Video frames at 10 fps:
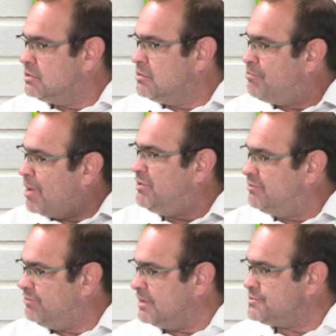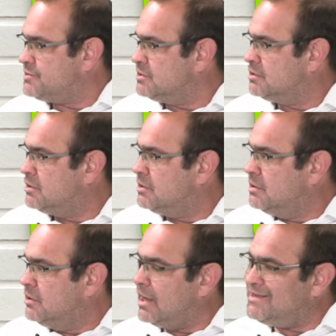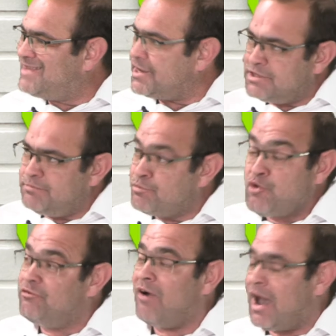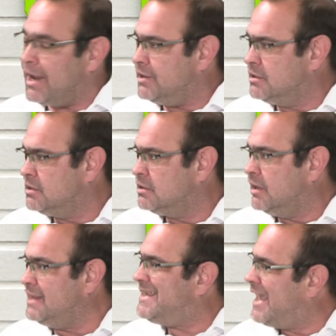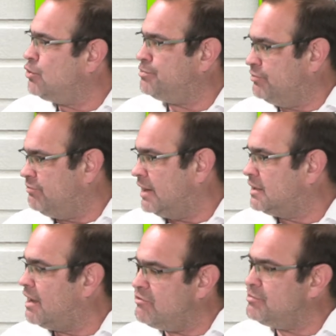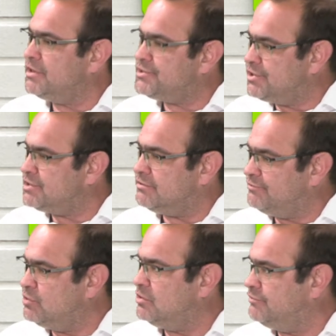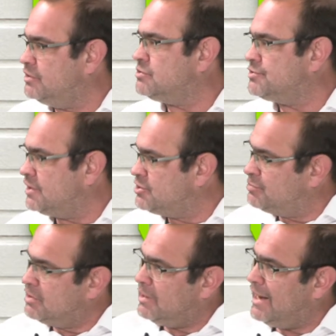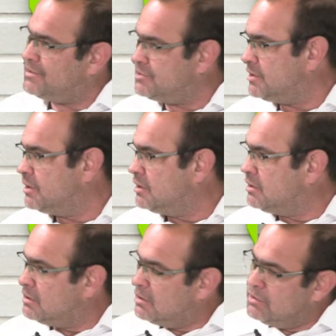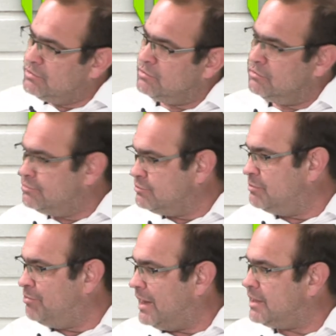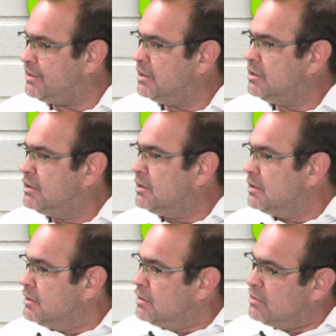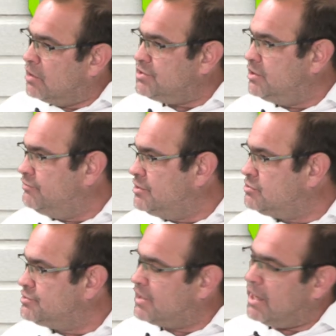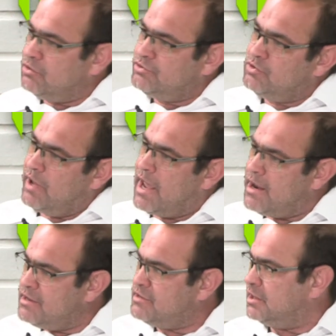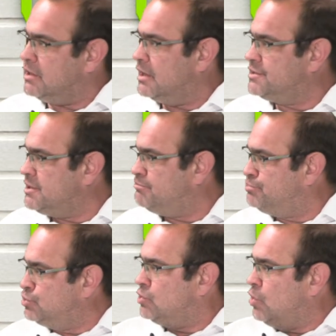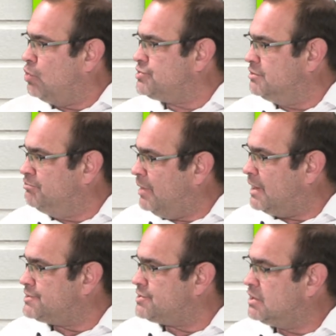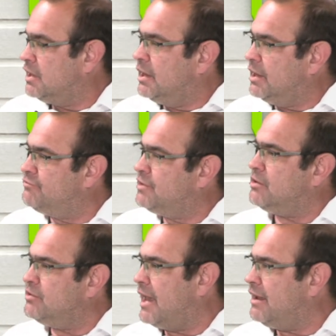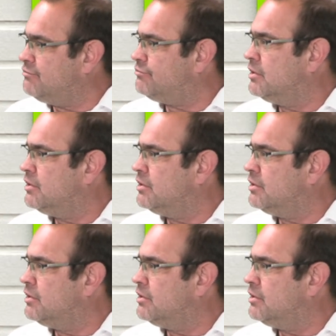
public funds. It doesn't provide. It cannot provide. Government is just a few individuals that has been elected through a ballot. Those individuals cannot do anything except put laws in place if they don't have